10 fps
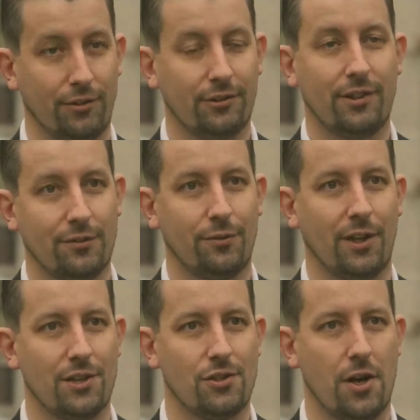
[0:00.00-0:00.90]

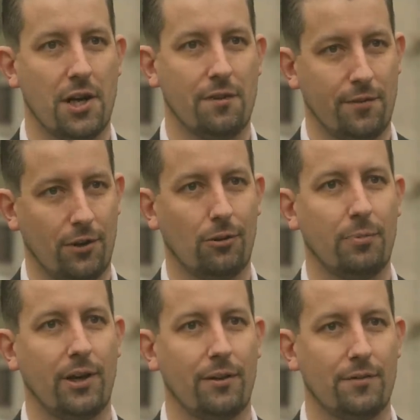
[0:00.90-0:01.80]
successfully in China for a long
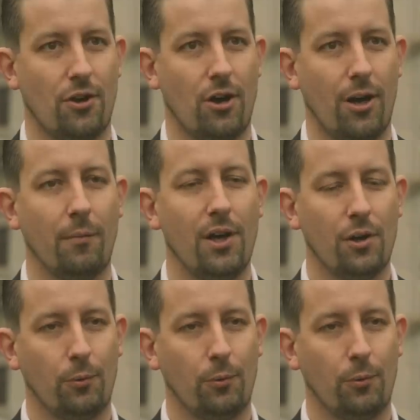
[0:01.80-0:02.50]
period of time